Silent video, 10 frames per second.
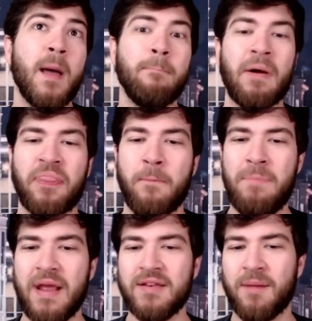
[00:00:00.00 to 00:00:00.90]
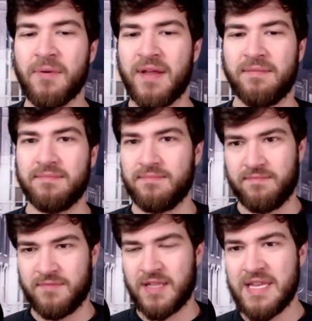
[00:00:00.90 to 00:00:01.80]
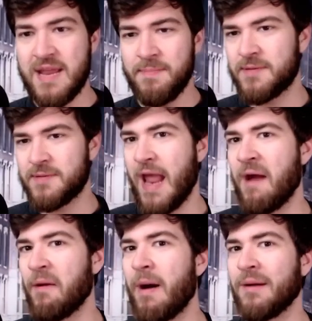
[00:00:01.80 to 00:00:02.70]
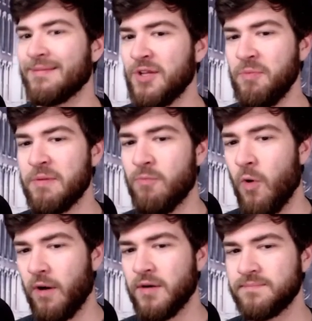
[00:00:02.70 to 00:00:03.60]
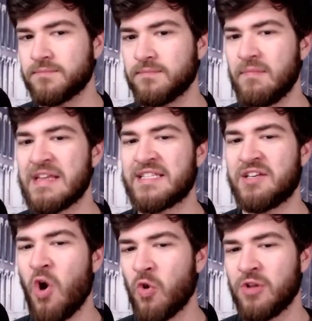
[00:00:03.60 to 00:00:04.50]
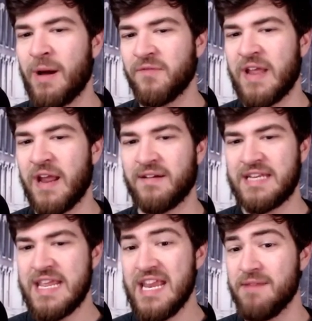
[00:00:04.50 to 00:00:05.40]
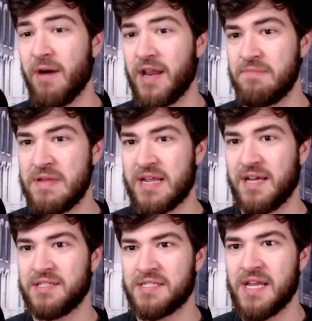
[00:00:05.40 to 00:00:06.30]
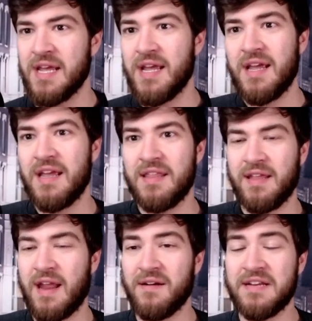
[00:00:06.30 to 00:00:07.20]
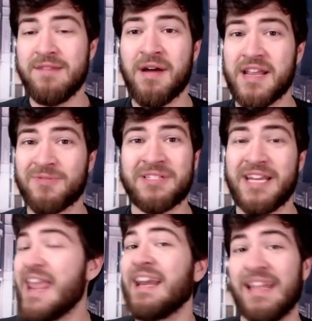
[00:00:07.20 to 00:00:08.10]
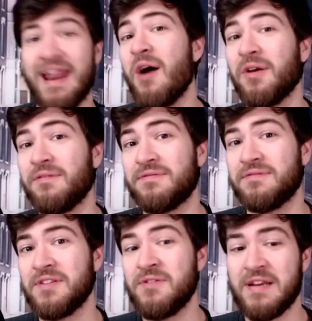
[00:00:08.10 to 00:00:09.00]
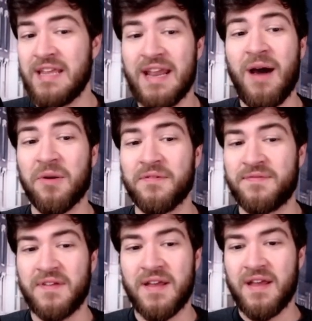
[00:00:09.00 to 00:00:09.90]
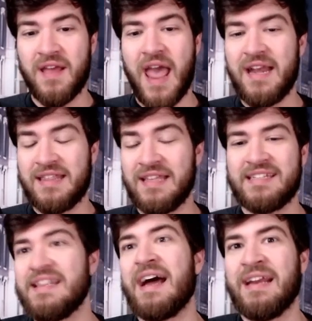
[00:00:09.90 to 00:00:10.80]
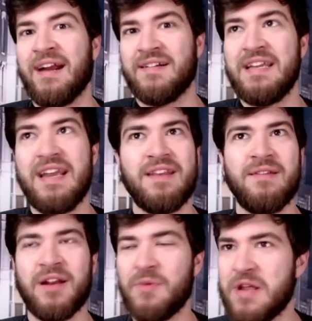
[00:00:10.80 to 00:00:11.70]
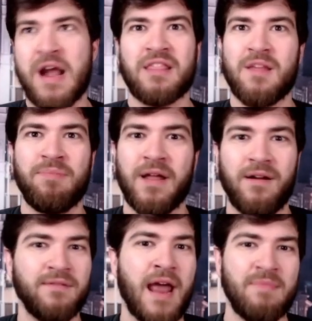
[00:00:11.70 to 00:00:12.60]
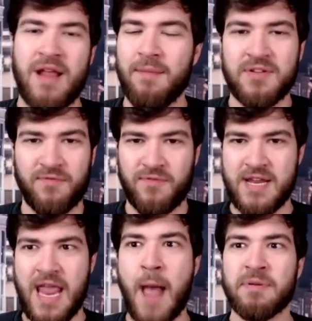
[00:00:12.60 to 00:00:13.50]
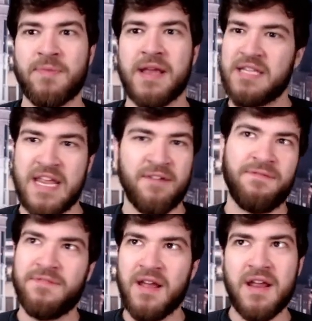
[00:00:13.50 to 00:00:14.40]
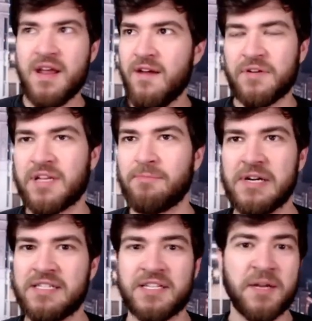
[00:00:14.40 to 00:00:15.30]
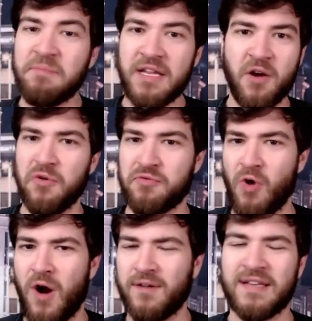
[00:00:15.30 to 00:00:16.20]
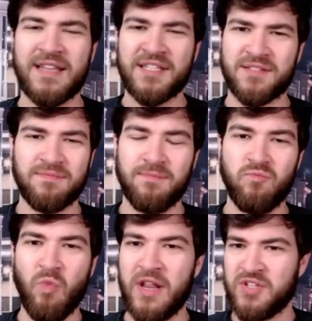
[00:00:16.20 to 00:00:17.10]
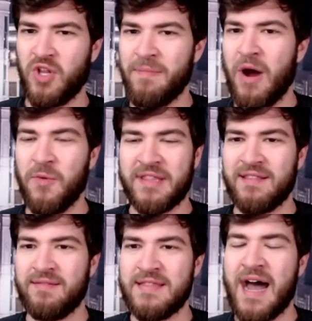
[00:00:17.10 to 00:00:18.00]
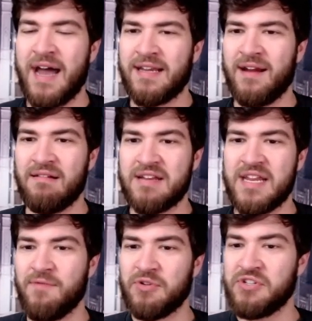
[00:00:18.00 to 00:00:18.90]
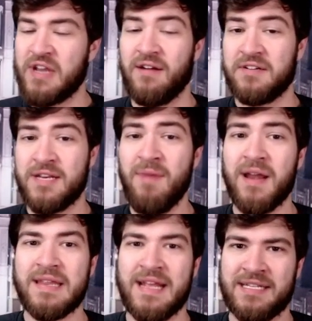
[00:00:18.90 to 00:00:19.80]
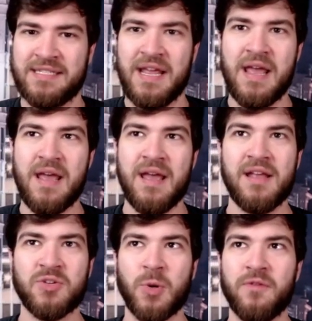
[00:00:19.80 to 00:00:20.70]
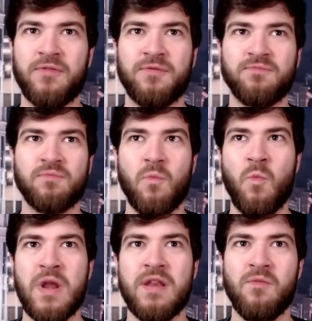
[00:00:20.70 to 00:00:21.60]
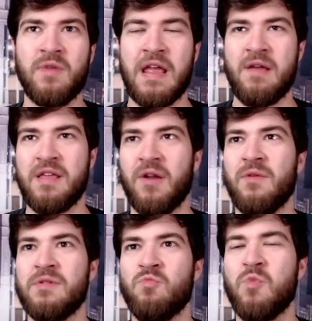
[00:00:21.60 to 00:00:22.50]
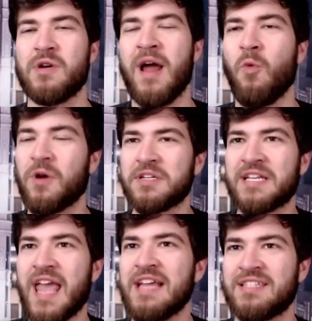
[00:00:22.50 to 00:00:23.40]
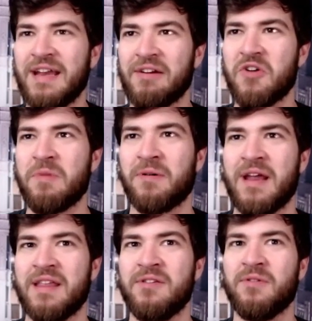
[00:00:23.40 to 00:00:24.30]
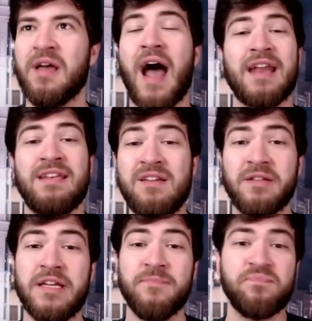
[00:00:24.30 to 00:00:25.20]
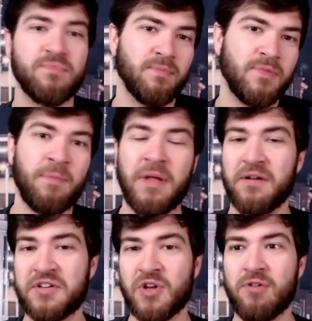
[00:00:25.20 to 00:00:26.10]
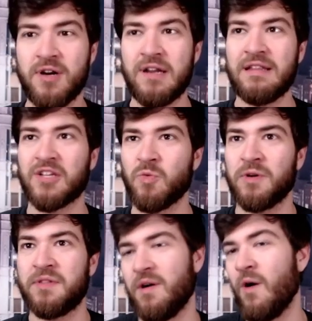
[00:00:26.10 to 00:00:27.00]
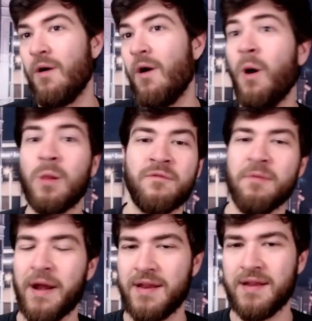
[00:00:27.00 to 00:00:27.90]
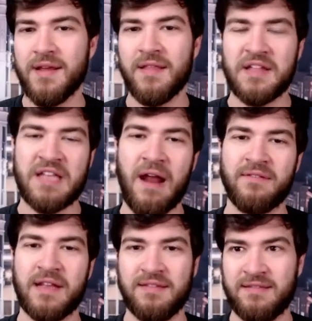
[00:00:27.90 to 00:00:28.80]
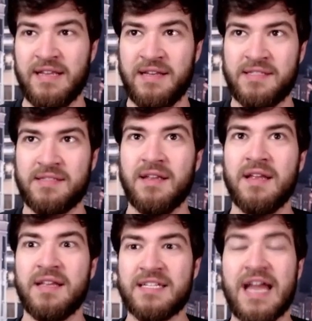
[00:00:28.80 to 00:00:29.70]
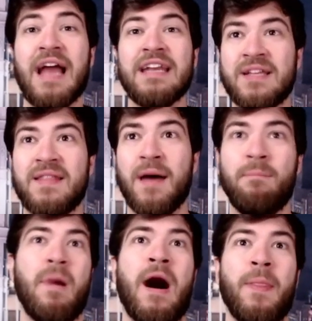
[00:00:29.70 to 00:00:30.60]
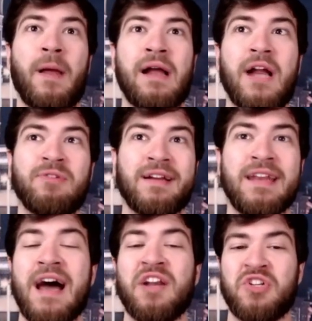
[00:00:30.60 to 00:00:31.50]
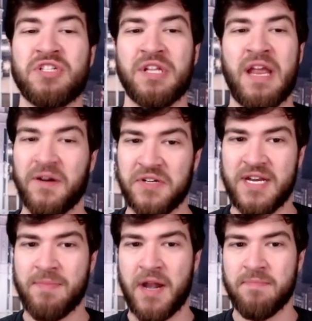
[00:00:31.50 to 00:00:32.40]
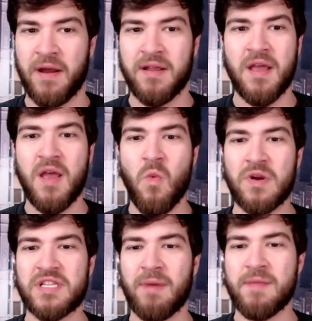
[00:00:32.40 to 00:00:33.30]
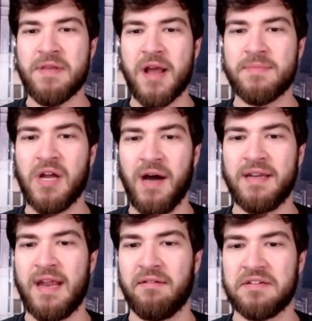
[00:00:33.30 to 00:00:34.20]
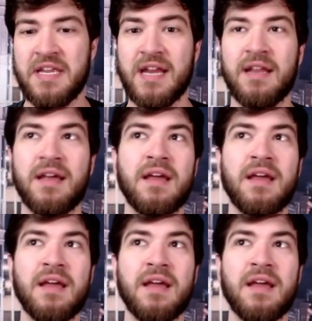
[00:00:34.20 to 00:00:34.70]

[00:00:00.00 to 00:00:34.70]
But the big number that the teams care about a little bit more is the total amount of guaranteed money, because the guaranteed money is what you can't get out of. You can get out of anything that's not guaranteed. You know, when you cut the player, that becomes free cap space if, for some reason, something goes wrong, right? That's what it's all about with non-guaranteed versus guaranteed money. It's sort of when, you know, we're not worst case scenario, but, right, you ideally the player is so good that they're worth all of the money that is signed to them on the contract, and not just the guaranteed money. But once the money becomes unguaranteed,